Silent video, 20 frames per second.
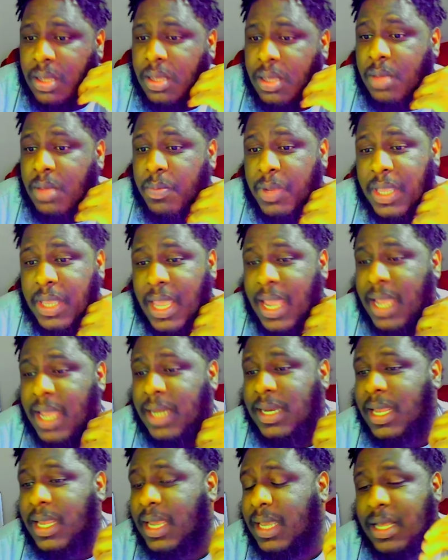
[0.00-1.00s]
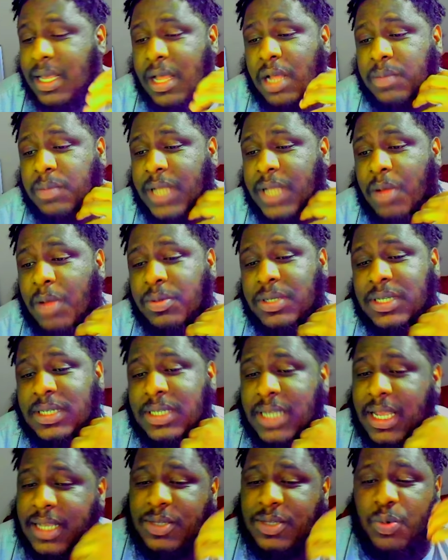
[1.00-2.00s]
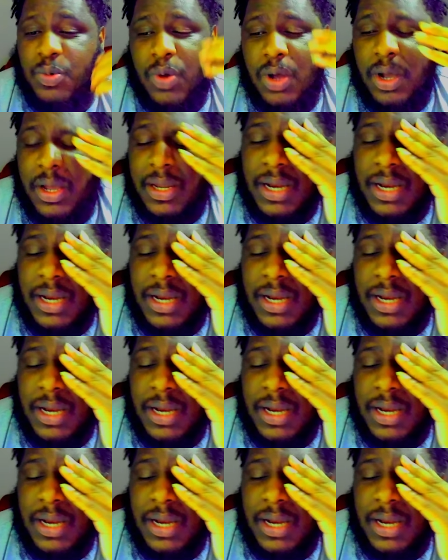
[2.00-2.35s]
But yeah, then he comes out in six one.